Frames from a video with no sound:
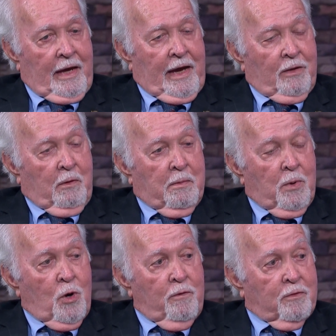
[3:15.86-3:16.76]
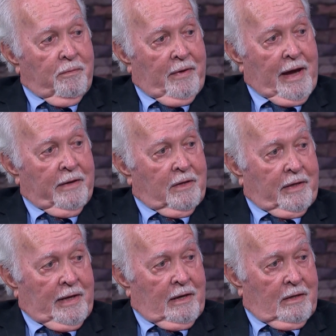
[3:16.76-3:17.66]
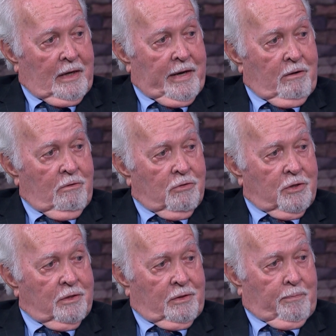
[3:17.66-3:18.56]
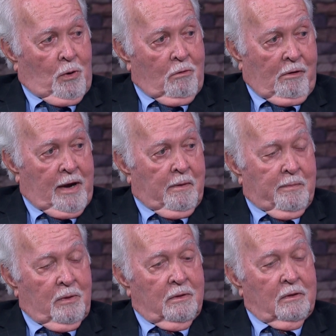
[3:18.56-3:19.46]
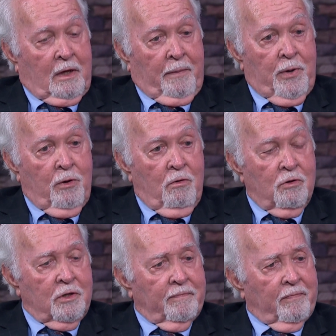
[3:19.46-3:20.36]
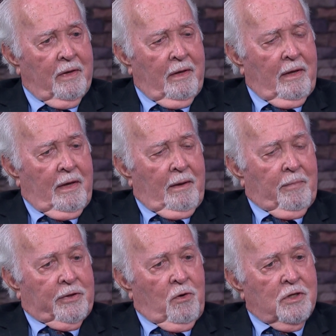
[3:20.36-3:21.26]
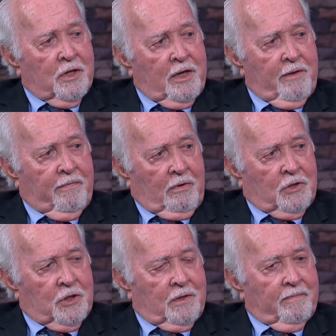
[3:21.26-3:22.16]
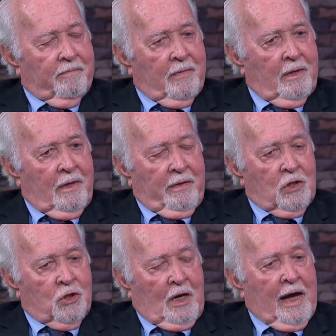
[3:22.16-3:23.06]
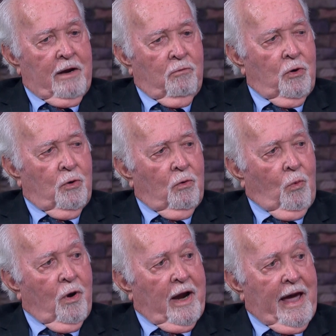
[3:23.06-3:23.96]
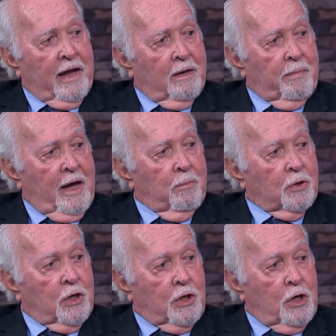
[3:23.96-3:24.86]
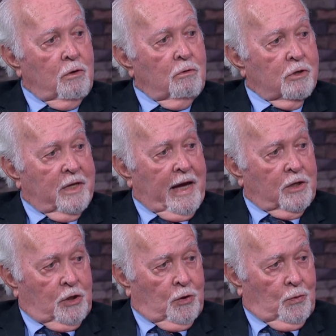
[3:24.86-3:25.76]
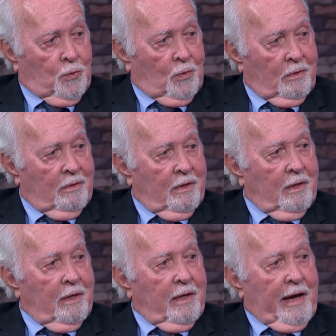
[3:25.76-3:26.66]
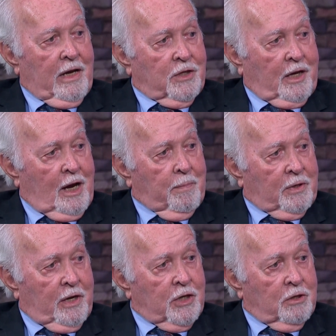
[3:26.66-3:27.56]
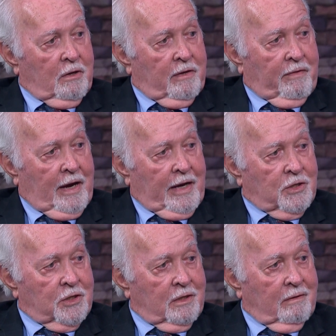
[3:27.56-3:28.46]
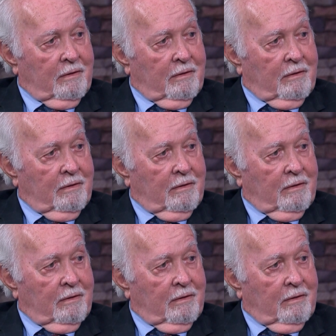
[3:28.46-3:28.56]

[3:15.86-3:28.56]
And we moved from that to calculators, to programmable computers. But there is a difference. The slide rule, one had to be able to use that tool as a computational device.